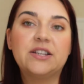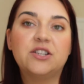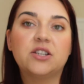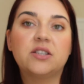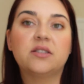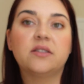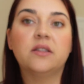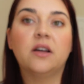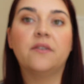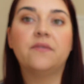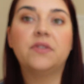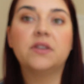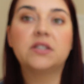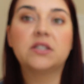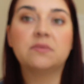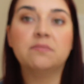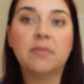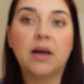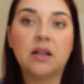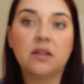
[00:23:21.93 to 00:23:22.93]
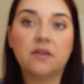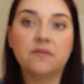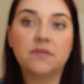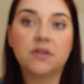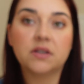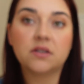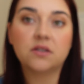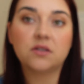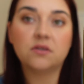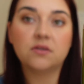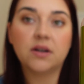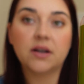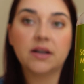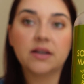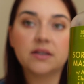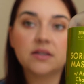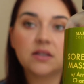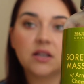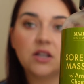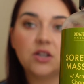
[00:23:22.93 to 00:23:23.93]
just love the smell of this, you
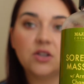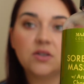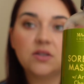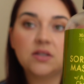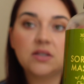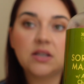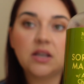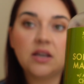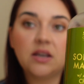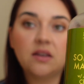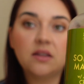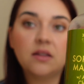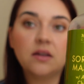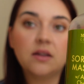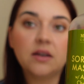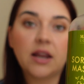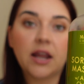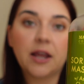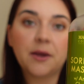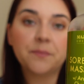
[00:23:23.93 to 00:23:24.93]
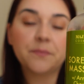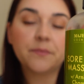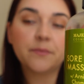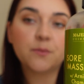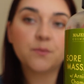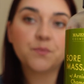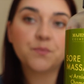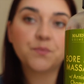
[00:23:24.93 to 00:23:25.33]
guys. Can you see the name?